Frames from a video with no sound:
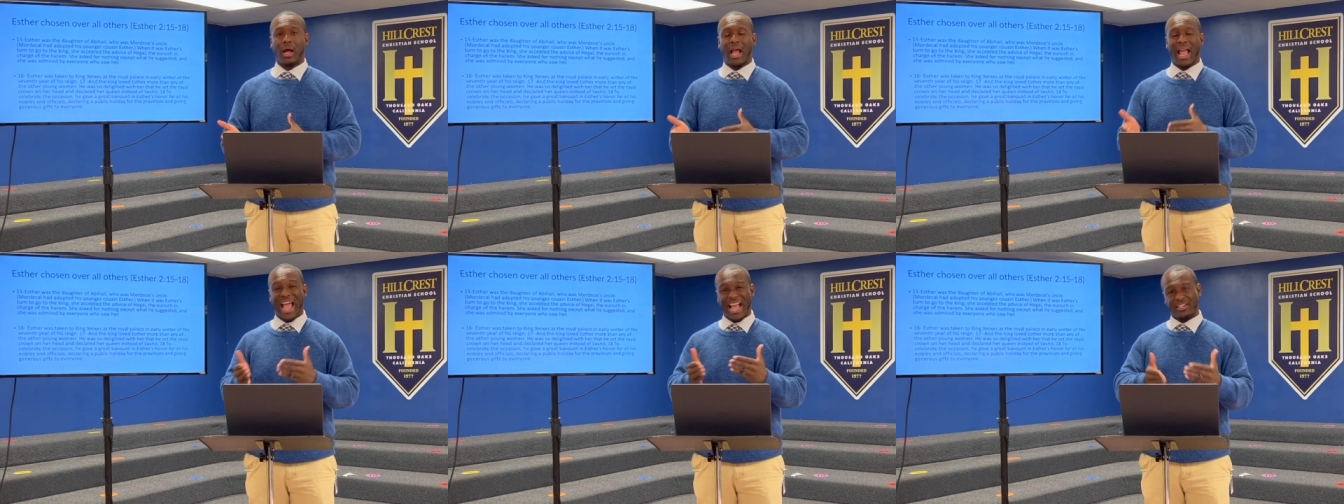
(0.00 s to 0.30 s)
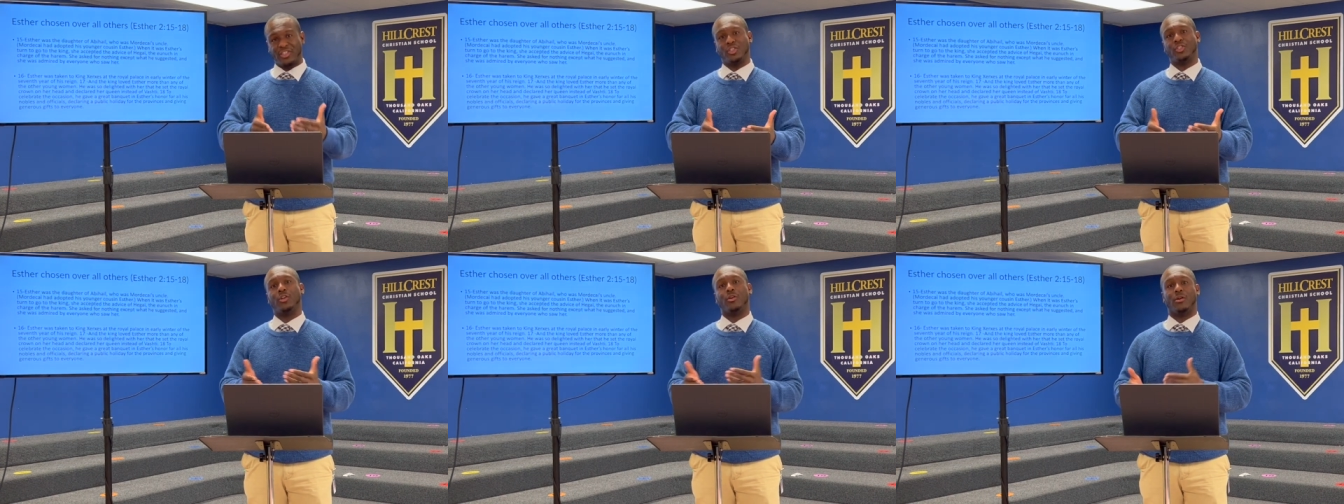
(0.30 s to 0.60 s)

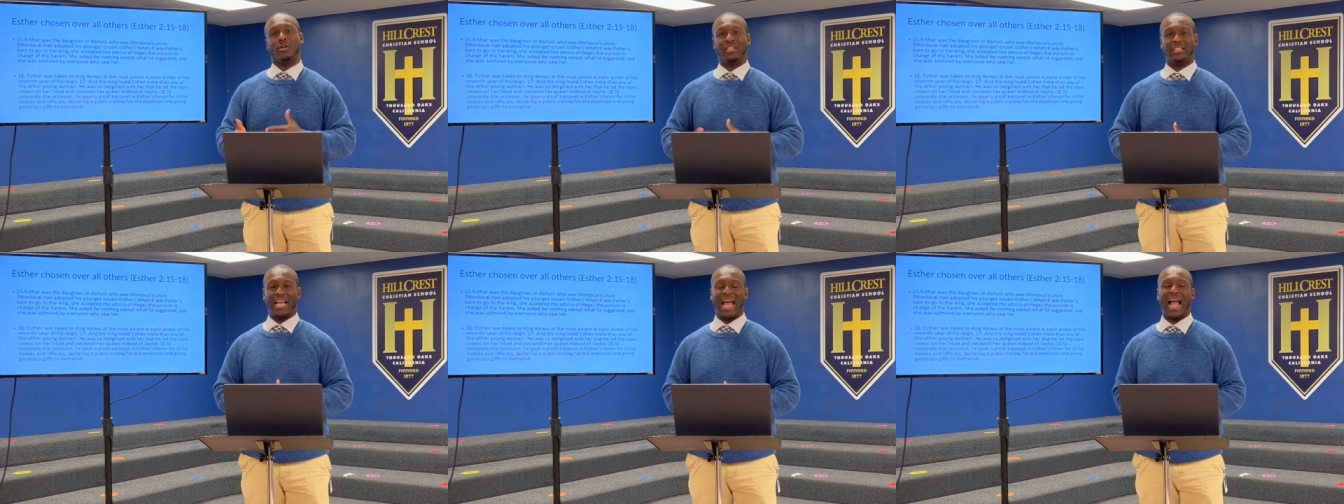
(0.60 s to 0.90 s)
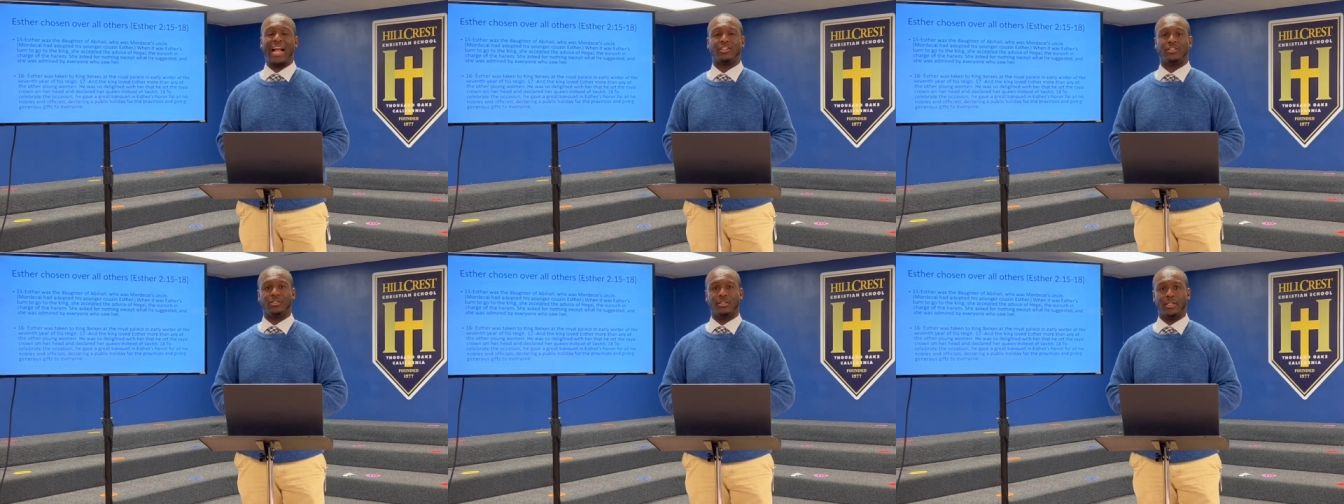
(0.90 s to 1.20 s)
esther is
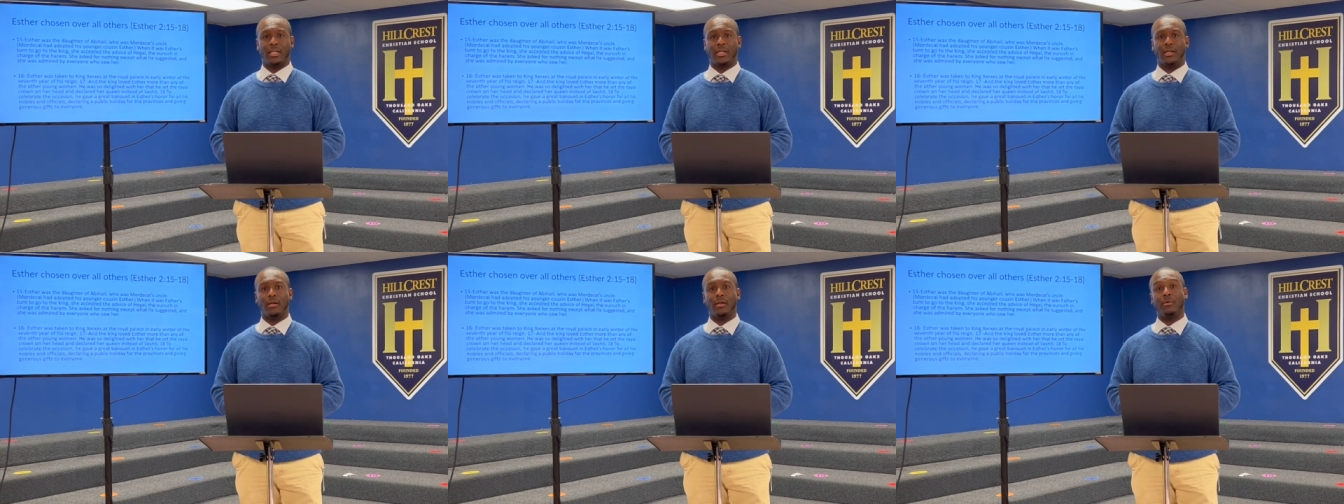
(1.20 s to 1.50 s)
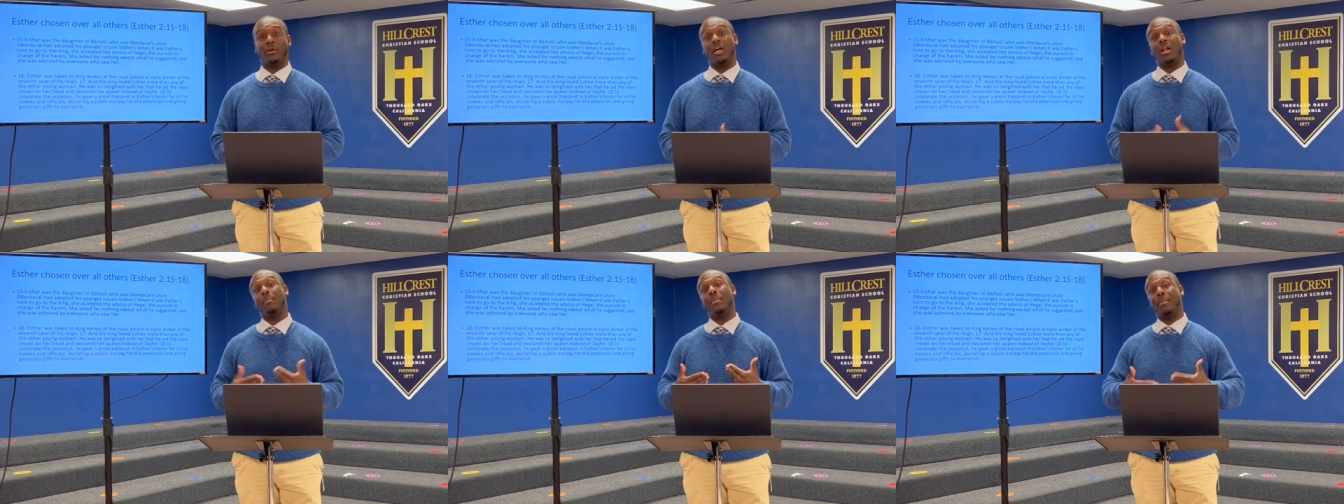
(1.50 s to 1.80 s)
actually
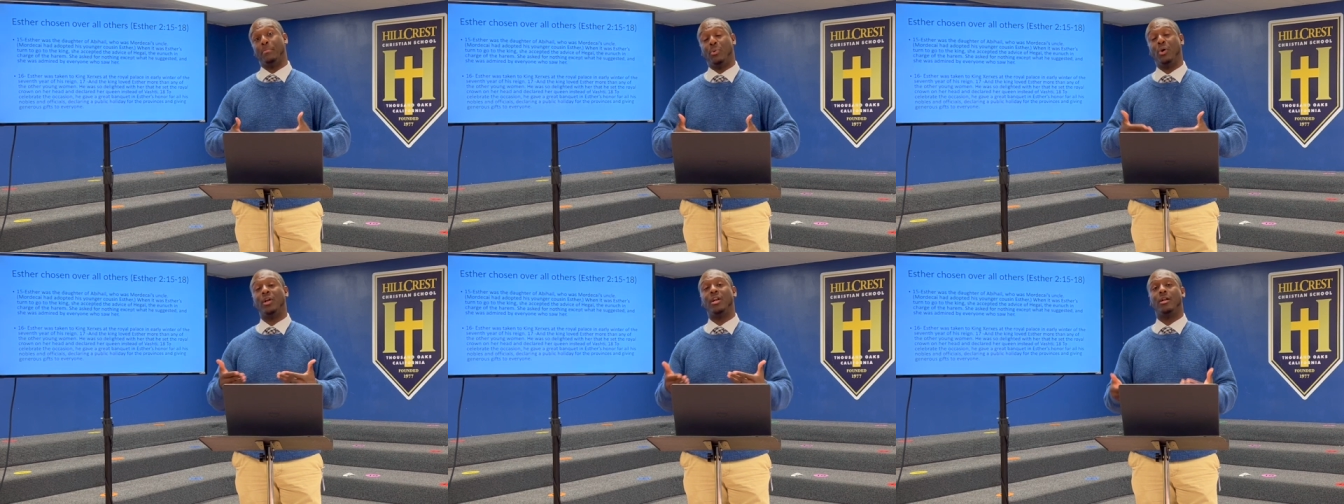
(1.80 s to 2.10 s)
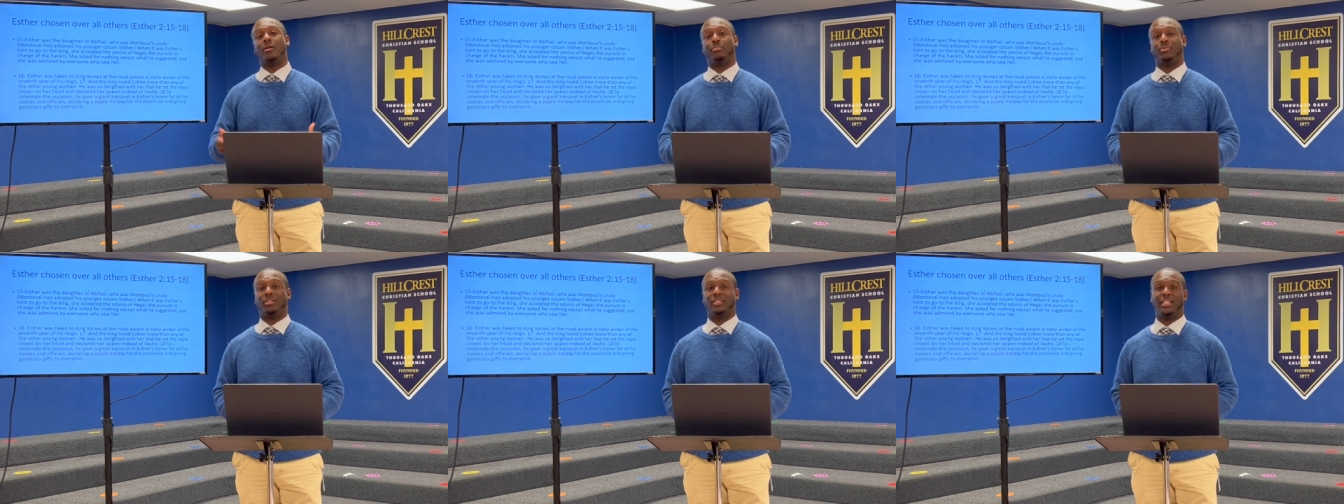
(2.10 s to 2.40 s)
going to be put in
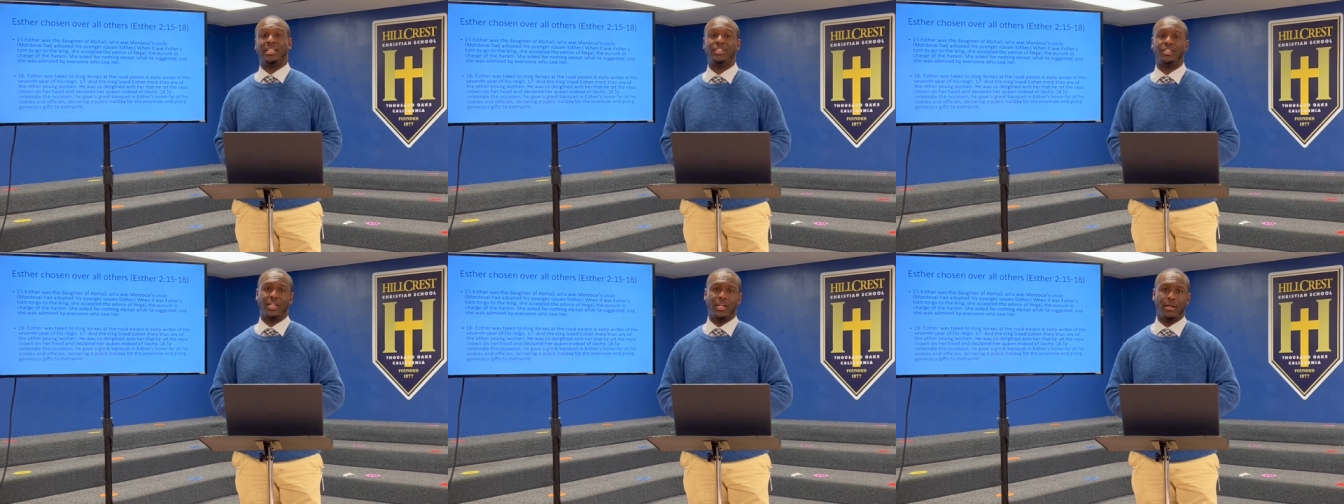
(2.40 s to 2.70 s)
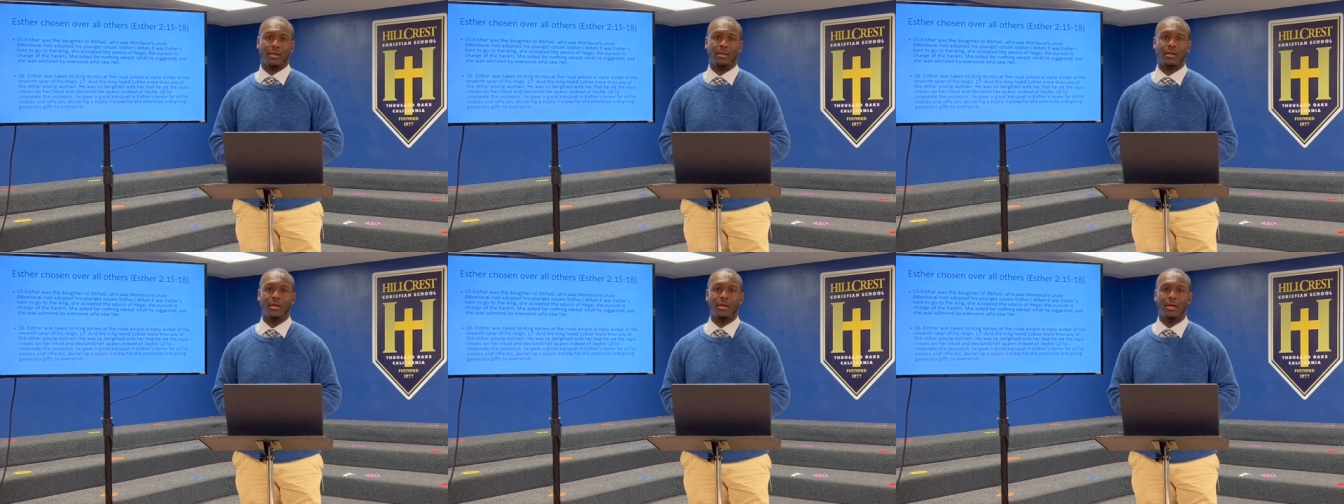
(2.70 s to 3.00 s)
a position